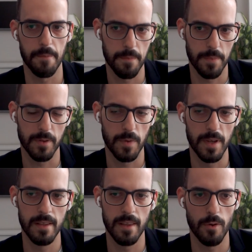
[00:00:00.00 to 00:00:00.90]

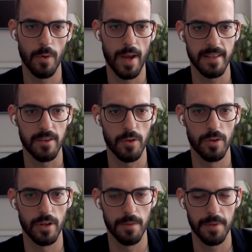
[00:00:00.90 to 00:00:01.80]
between the US and
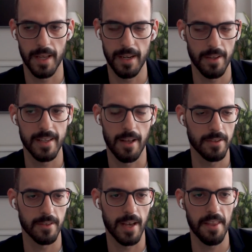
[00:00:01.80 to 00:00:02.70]
Europe and
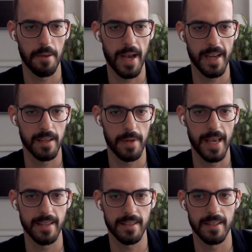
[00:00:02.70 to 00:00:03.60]
also other
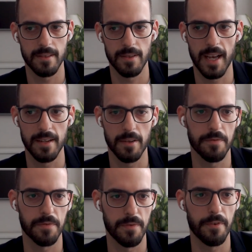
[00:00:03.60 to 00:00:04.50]
marketplaces to kind of
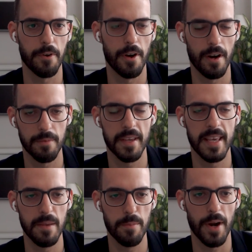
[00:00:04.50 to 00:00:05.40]
refer
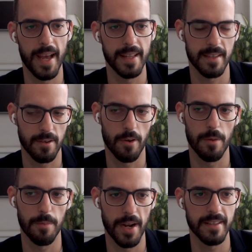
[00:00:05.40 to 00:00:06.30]
key brands and core
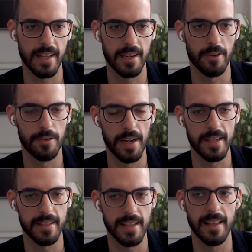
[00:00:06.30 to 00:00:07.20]
brands that are
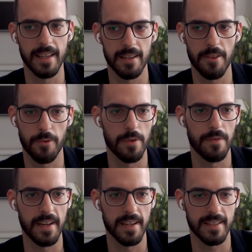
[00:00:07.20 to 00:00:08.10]
already selling through a
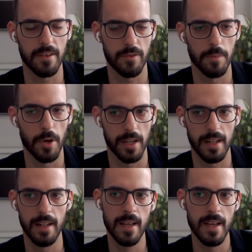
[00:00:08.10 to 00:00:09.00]
vendor central
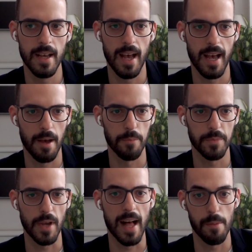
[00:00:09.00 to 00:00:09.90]
model
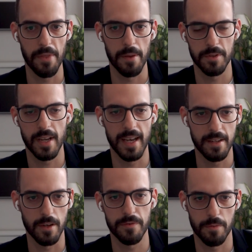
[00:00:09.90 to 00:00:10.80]
to help them to kind
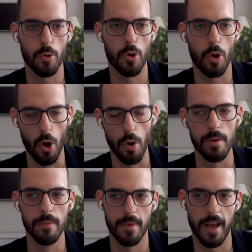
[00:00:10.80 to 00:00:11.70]
of go
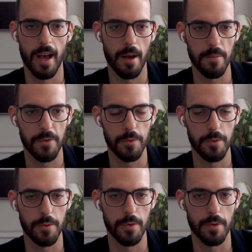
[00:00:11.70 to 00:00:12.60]

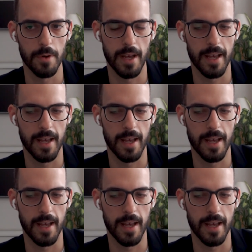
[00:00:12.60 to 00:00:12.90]
to